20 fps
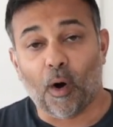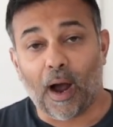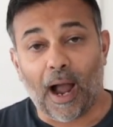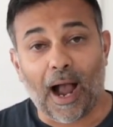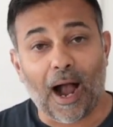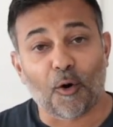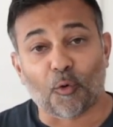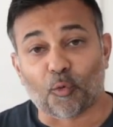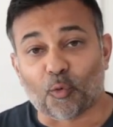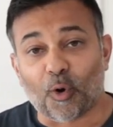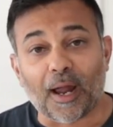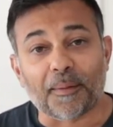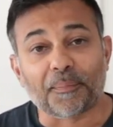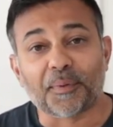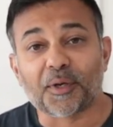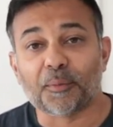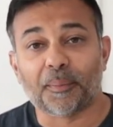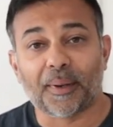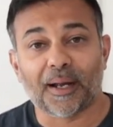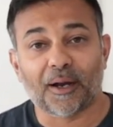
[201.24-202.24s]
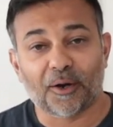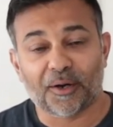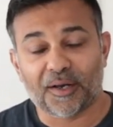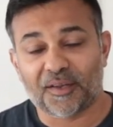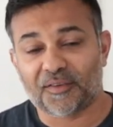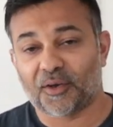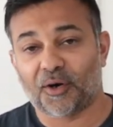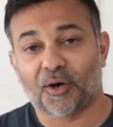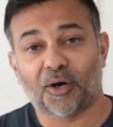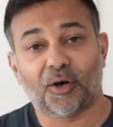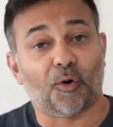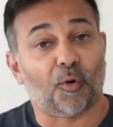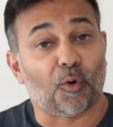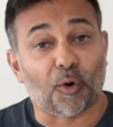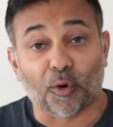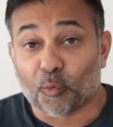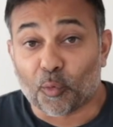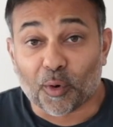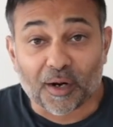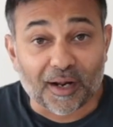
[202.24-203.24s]
how ripe your berries are
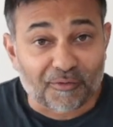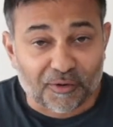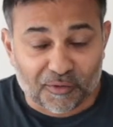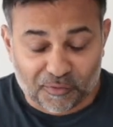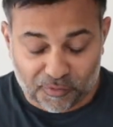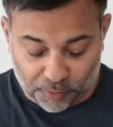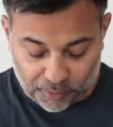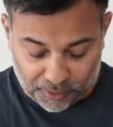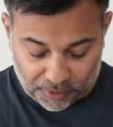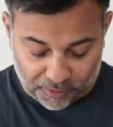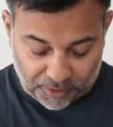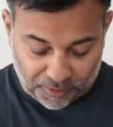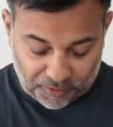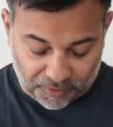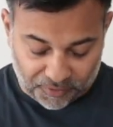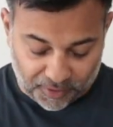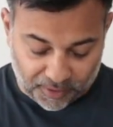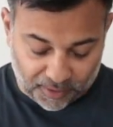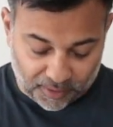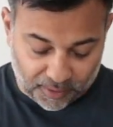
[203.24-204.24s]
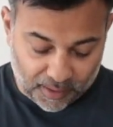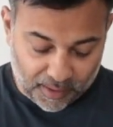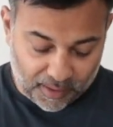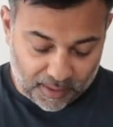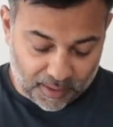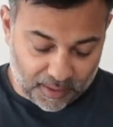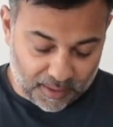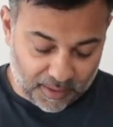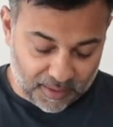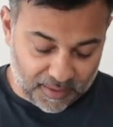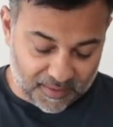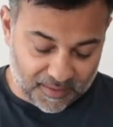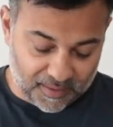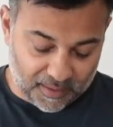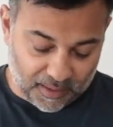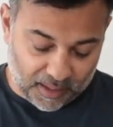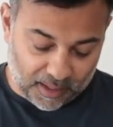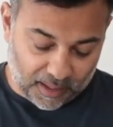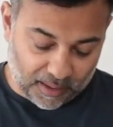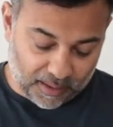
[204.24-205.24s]
or whatever fruit you're using is.
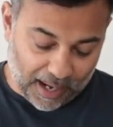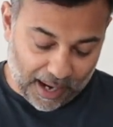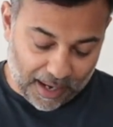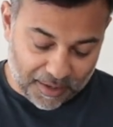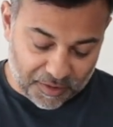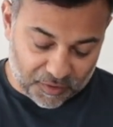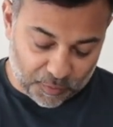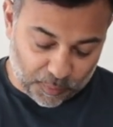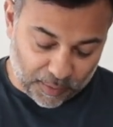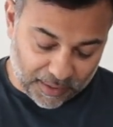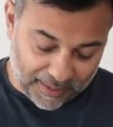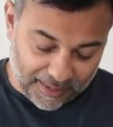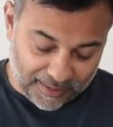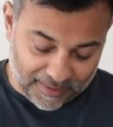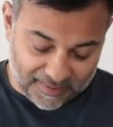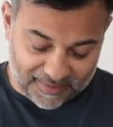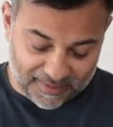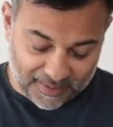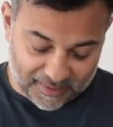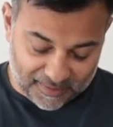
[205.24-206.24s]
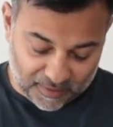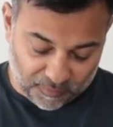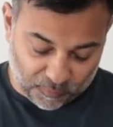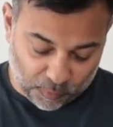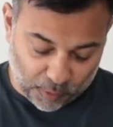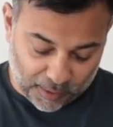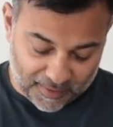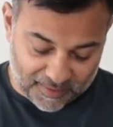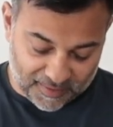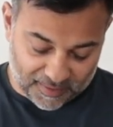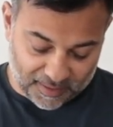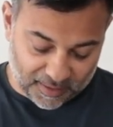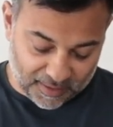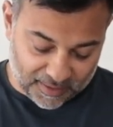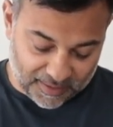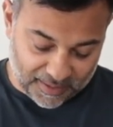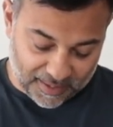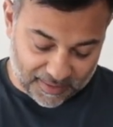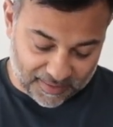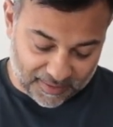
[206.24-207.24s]
I just want to get a sense of what it's going
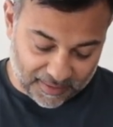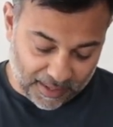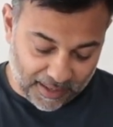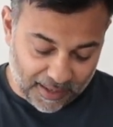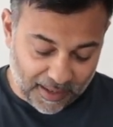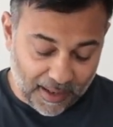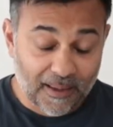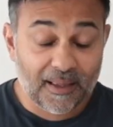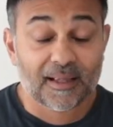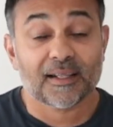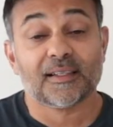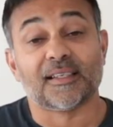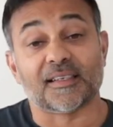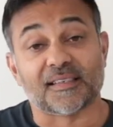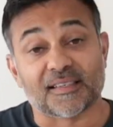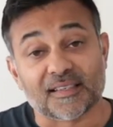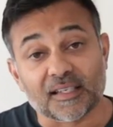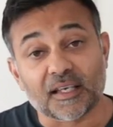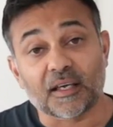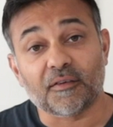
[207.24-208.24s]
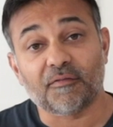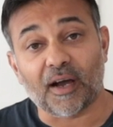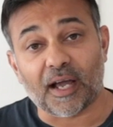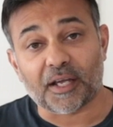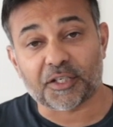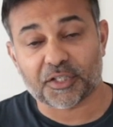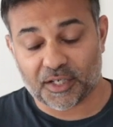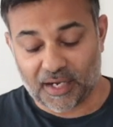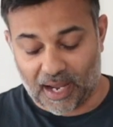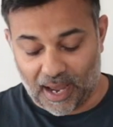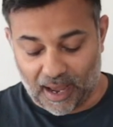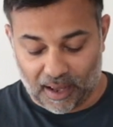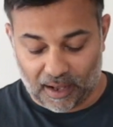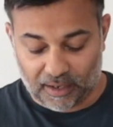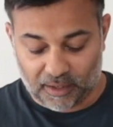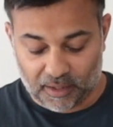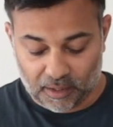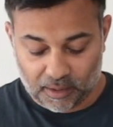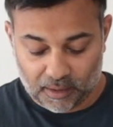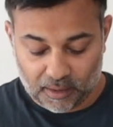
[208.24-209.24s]
to taste like to see if I should
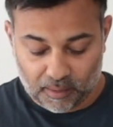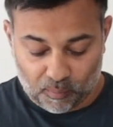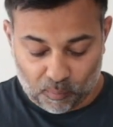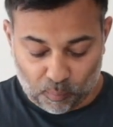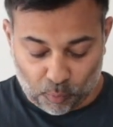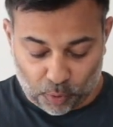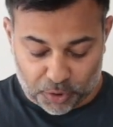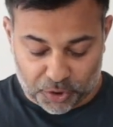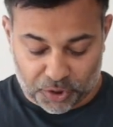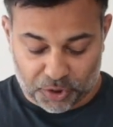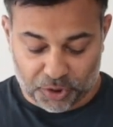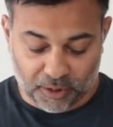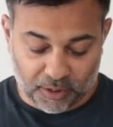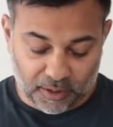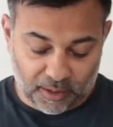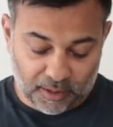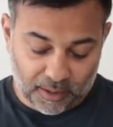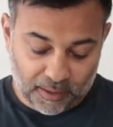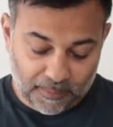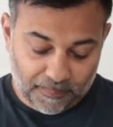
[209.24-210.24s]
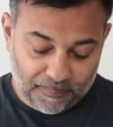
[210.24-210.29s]
add more sugar.